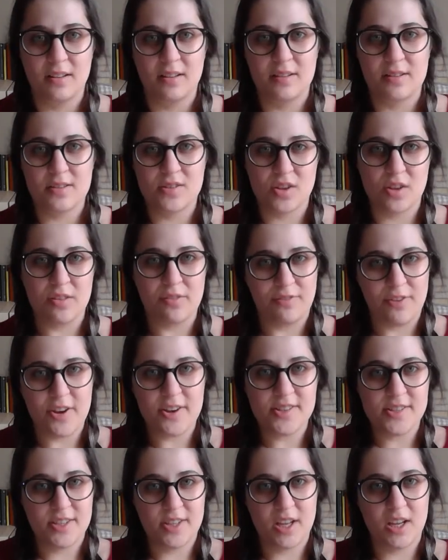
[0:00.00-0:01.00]
So the
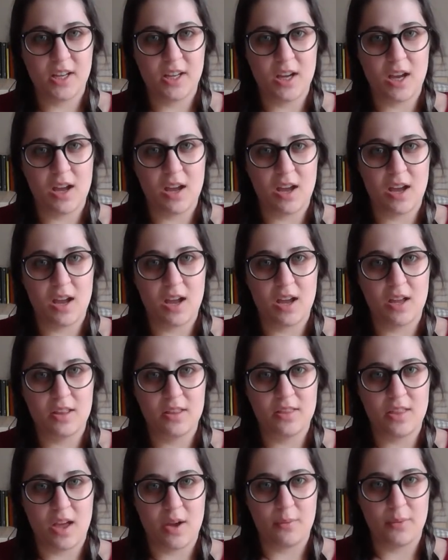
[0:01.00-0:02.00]
first thing
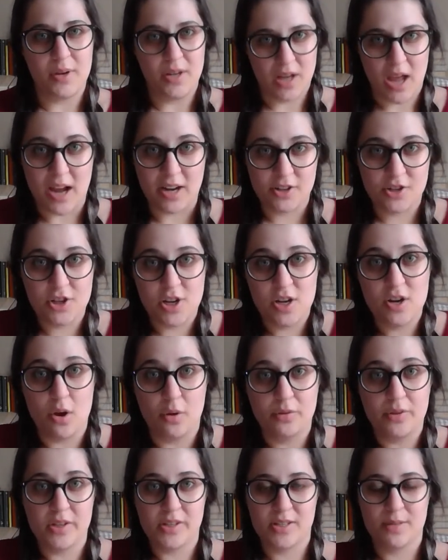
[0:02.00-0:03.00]
that we actually
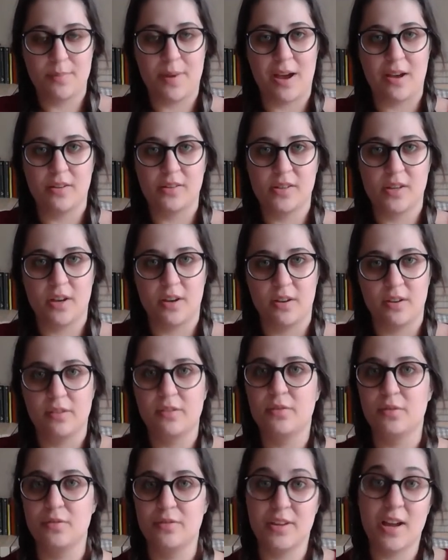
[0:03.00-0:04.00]
notice about her,
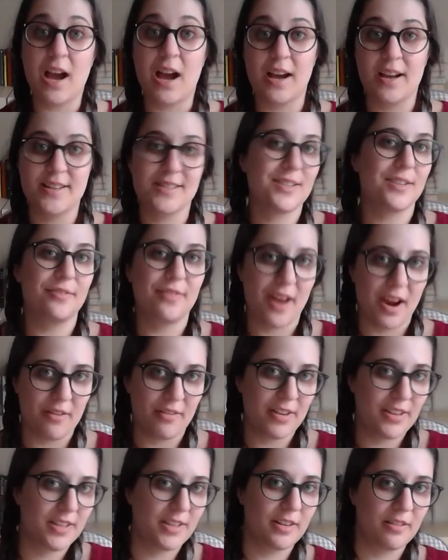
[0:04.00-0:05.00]
through the eyes of
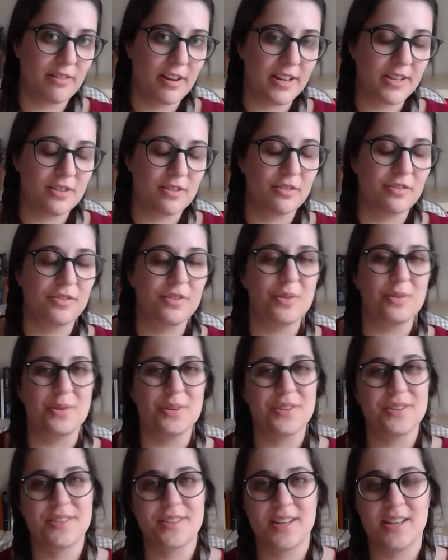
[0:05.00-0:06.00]
Harry the narrator of
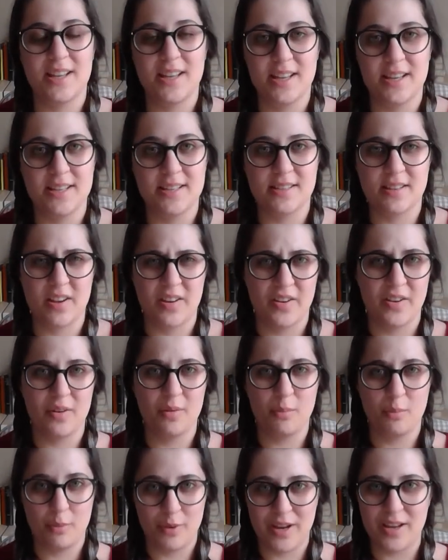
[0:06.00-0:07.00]
course, is her
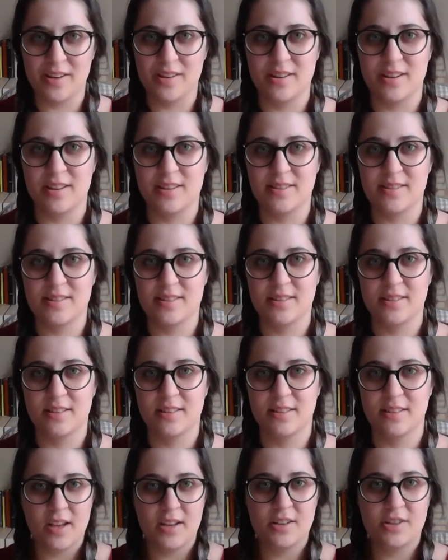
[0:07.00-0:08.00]
weirdness.
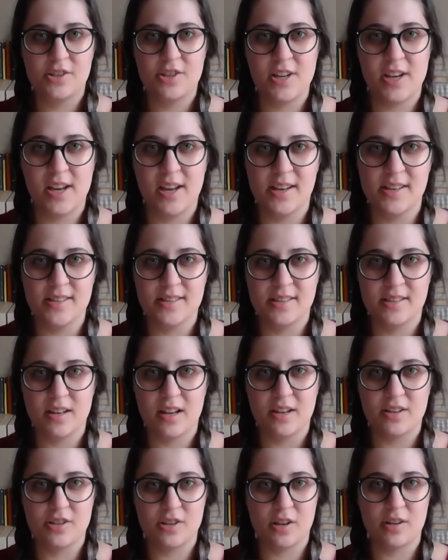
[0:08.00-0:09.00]
She is
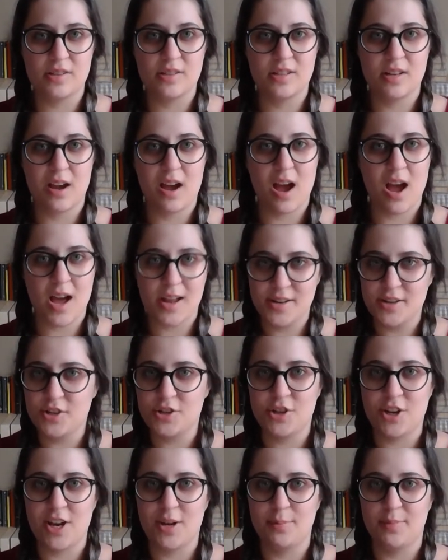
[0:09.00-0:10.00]
just
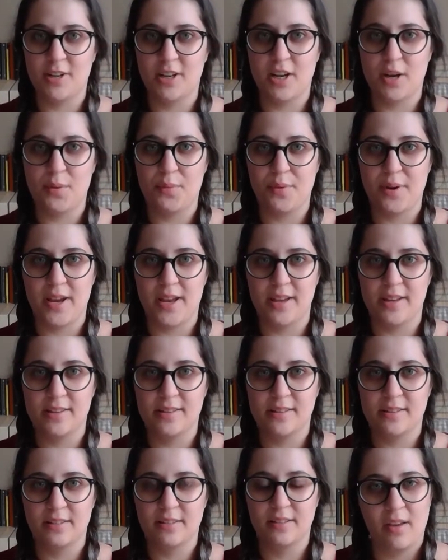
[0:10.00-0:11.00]
unashamedly weird.
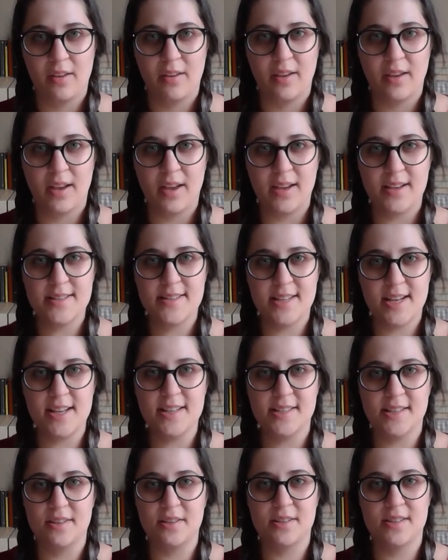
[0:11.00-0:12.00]
It's
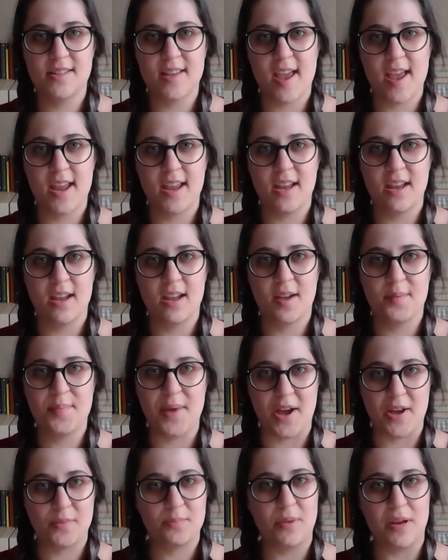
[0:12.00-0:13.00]
easy to say
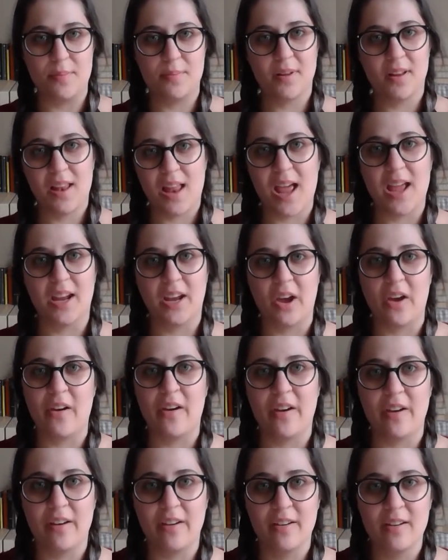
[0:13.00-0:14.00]
about people like
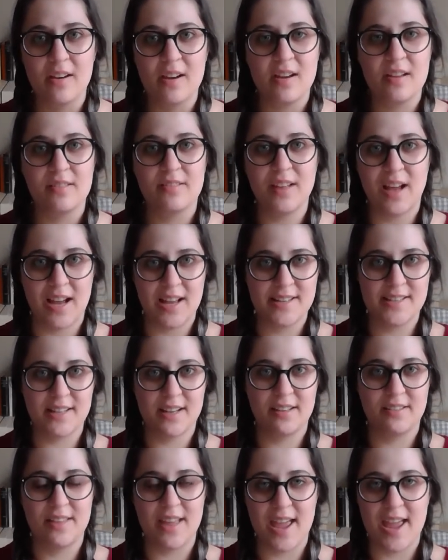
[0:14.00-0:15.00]
her that
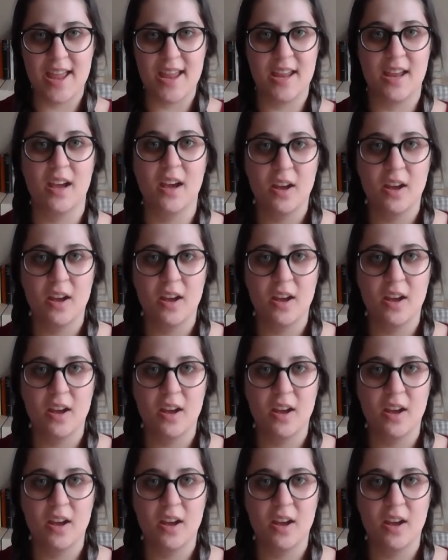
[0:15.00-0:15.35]
they